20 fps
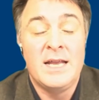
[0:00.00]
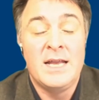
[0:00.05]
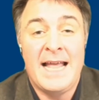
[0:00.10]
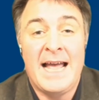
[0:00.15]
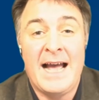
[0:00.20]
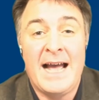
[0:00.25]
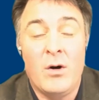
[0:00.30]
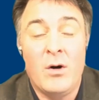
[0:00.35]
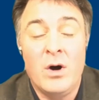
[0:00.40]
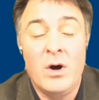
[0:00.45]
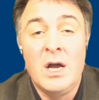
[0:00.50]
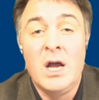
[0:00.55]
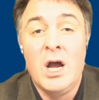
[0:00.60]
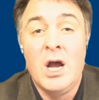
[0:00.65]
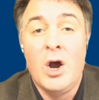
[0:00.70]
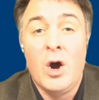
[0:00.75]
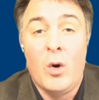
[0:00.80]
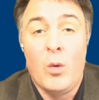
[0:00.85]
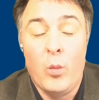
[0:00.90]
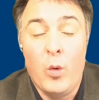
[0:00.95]
Now,
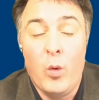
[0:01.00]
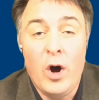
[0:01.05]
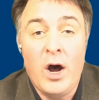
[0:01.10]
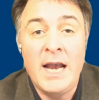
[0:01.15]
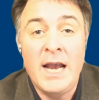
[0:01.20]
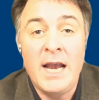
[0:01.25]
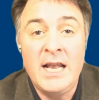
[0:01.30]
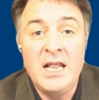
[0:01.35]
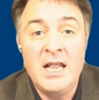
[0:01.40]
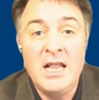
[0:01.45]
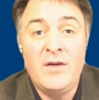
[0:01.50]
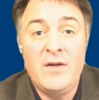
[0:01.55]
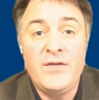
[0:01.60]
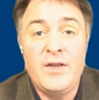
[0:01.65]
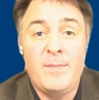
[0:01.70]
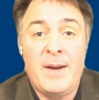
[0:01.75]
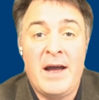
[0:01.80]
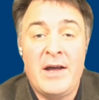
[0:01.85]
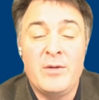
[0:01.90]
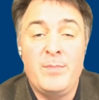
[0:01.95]
what I loved
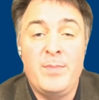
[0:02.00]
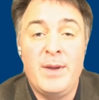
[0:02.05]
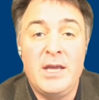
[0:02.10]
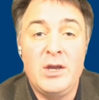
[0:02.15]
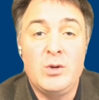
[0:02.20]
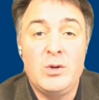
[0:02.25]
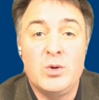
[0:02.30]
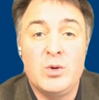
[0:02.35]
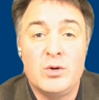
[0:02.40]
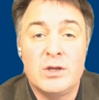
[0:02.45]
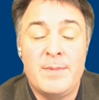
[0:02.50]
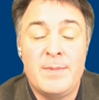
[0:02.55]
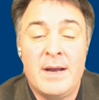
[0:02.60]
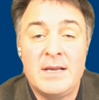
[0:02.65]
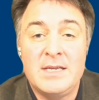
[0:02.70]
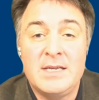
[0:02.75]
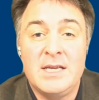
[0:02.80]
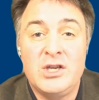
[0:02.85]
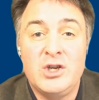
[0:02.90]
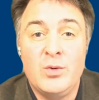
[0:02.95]
about the bit you talked
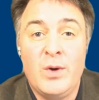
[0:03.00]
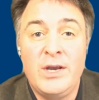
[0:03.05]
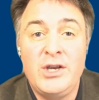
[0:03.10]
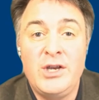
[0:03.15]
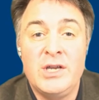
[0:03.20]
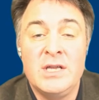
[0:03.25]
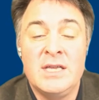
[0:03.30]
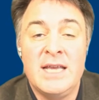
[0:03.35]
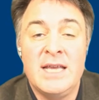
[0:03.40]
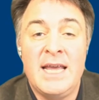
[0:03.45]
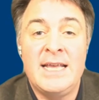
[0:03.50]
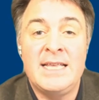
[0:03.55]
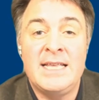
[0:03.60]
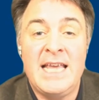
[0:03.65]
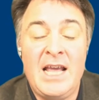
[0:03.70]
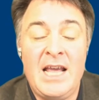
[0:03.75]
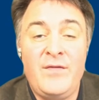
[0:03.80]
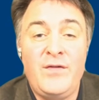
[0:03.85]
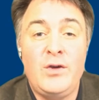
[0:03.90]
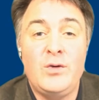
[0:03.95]
about situations is
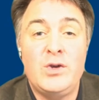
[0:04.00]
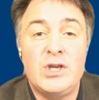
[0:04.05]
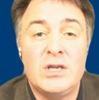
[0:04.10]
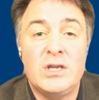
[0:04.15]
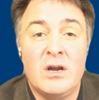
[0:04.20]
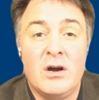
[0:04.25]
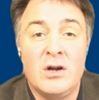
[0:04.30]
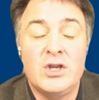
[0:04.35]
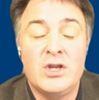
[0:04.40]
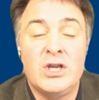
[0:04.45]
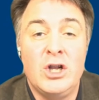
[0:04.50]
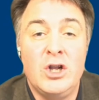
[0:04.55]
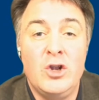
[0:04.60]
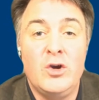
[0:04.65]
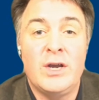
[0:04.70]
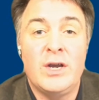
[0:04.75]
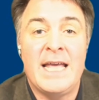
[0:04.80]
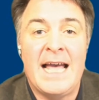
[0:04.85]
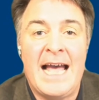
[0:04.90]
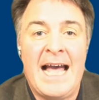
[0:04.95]
if you start to
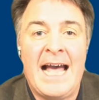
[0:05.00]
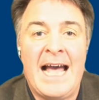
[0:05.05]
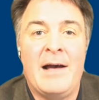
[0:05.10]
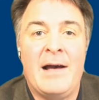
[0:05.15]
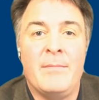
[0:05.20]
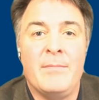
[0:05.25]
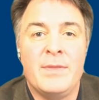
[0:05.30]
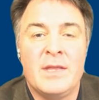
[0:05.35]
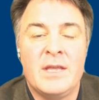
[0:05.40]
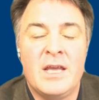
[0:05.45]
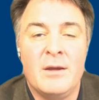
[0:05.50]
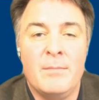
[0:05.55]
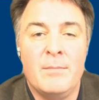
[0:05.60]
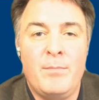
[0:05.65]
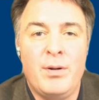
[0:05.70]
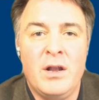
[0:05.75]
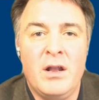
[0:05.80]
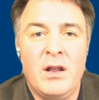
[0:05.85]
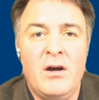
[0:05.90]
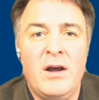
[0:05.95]
look at
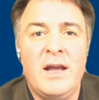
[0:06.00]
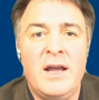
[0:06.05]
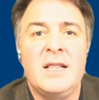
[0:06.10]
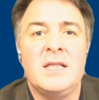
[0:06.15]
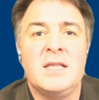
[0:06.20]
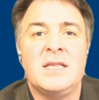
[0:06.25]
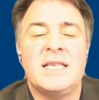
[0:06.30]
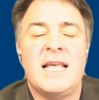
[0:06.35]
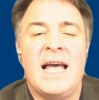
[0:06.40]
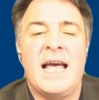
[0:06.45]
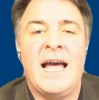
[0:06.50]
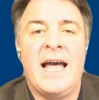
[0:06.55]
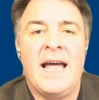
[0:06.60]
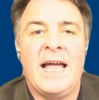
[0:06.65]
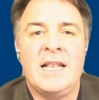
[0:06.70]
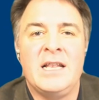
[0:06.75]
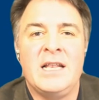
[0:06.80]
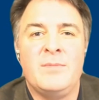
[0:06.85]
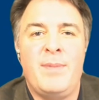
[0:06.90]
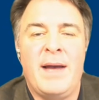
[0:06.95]
compliance
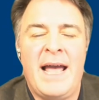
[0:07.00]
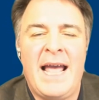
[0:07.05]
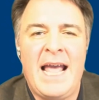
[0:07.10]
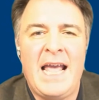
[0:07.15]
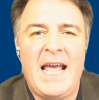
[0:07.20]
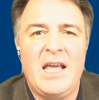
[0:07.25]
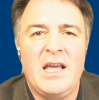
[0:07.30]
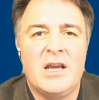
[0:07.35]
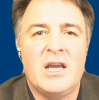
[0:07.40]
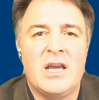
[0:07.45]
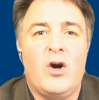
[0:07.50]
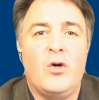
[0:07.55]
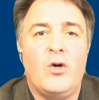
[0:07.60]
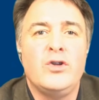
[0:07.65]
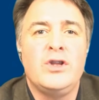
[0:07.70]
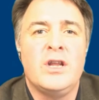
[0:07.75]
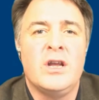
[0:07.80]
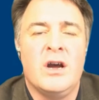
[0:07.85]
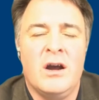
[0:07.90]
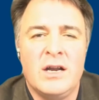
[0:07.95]
and
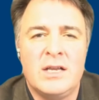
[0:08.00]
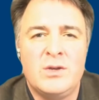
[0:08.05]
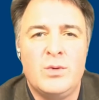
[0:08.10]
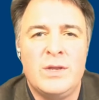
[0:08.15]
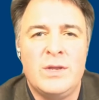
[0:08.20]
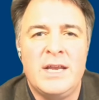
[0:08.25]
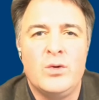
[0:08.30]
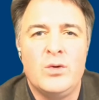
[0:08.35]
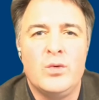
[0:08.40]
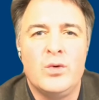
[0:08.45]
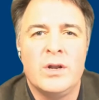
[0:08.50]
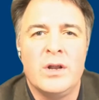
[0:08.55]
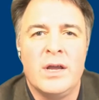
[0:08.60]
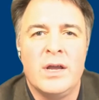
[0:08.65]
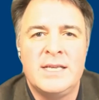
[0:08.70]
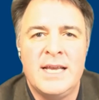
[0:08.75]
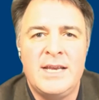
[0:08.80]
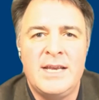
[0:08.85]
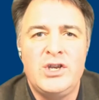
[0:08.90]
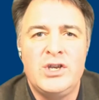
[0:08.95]
conduct within
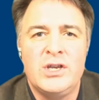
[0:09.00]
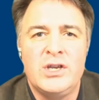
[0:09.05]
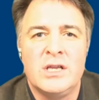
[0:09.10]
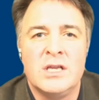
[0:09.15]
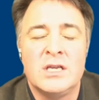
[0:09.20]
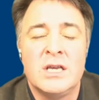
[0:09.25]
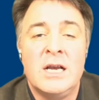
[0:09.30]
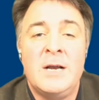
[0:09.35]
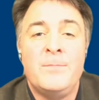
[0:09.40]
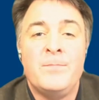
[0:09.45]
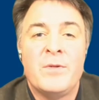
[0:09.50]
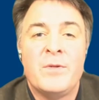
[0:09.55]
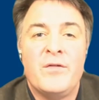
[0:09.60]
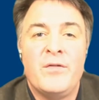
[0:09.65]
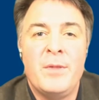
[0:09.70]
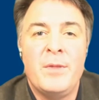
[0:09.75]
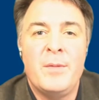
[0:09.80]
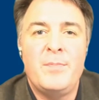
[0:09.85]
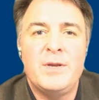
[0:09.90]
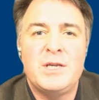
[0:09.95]
organizations
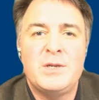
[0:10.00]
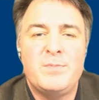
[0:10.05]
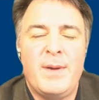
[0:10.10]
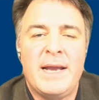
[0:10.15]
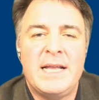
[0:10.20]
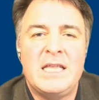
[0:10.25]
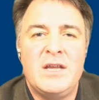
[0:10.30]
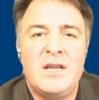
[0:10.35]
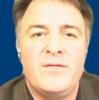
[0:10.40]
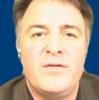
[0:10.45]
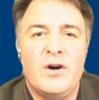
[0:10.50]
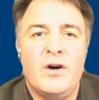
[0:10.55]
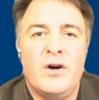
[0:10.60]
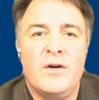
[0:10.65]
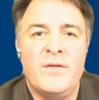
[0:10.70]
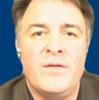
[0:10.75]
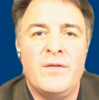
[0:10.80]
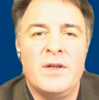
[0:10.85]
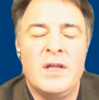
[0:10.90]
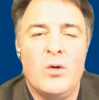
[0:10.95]
from the perspective
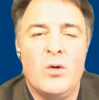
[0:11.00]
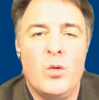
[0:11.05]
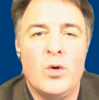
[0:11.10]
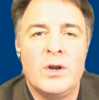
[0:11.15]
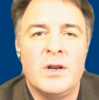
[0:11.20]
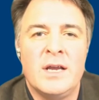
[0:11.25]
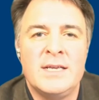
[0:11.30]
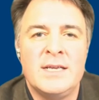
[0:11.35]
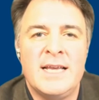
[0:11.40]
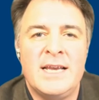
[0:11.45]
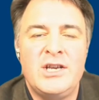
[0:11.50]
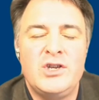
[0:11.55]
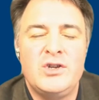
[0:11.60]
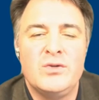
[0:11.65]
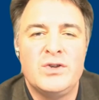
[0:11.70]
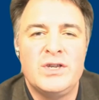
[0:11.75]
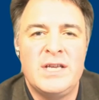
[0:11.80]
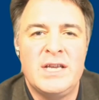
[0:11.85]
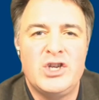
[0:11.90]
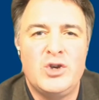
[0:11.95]
of
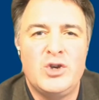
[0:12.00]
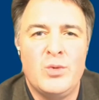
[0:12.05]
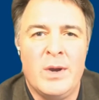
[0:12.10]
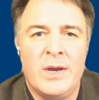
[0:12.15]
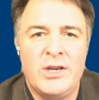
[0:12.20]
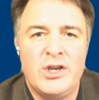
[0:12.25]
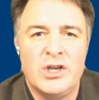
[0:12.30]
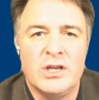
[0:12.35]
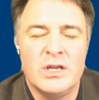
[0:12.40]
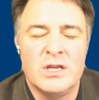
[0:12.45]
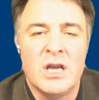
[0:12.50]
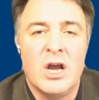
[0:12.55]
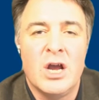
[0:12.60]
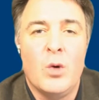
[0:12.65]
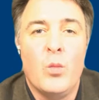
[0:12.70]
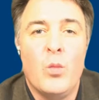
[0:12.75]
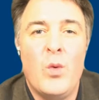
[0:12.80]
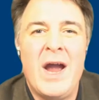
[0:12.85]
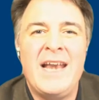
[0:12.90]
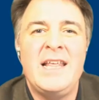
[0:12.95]
organizational situations.
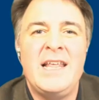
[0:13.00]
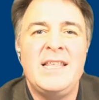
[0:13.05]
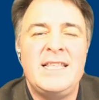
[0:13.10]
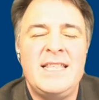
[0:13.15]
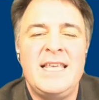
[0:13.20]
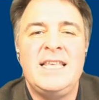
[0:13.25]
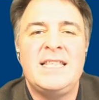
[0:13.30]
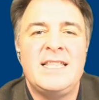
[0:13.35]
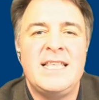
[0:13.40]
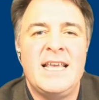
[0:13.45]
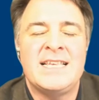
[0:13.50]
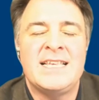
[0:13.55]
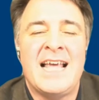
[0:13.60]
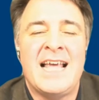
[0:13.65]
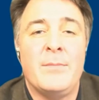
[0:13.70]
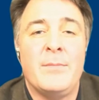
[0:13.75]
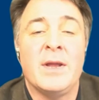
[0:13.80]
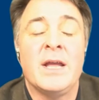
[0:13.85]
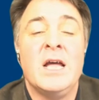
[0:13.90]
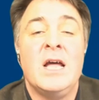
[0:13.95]
When is these things
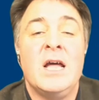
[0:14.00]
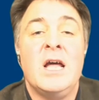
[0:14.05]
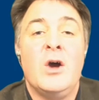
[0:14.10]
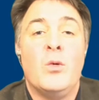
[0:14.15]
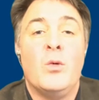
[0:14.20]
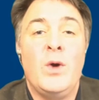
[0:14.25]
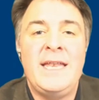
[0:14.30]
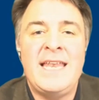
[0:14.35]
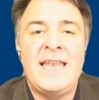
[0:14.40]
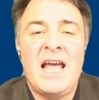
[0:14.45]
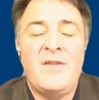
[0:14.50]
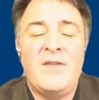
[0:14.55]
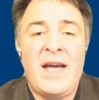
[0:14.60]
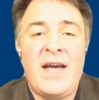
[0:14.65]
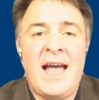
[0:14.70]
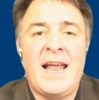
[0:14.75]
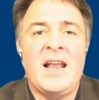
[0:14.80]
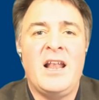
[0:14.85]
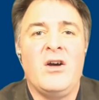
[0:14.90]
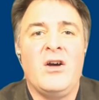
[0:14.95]
happening? We never
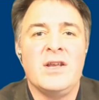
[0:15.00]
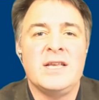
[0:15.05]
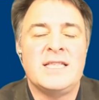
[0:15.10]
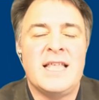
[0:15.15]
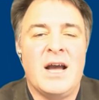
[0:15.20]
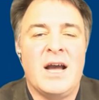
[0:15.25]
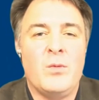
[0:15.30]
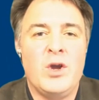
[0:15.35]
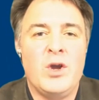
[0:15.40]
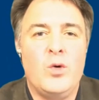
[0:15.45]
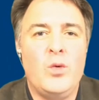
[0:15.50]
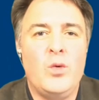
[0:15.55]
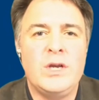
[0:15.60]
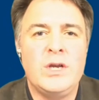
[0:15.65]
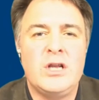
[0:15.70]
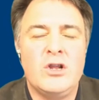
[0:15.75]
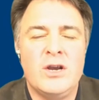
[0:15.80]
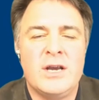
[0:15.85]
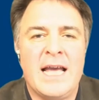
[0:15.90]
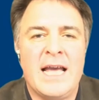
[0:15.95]
analyze that. We
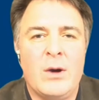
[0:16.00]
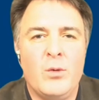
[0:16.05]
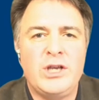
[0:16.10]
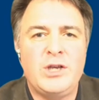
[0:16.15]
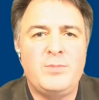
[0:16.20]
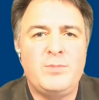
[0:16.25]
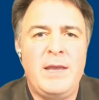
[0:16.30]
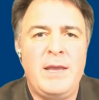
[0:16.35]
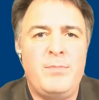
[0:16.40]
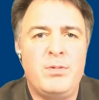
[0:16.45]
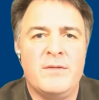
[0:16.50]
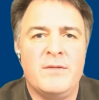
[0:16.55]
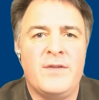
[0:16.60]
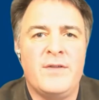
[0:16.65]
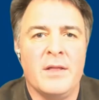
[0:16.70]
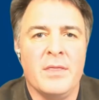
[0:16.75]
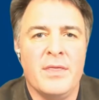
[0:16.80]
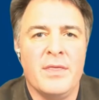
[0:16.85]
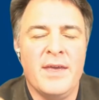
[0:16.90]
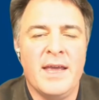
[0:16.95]
always look at which people have
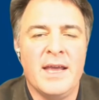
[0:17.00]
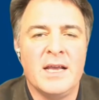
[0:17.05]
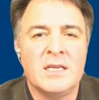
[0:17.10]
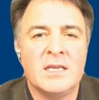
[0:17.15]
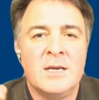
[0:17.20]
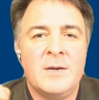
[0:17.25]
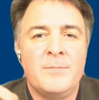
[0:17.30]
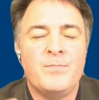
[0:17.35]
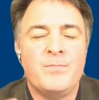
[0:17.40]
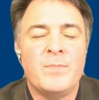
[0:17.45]
done things.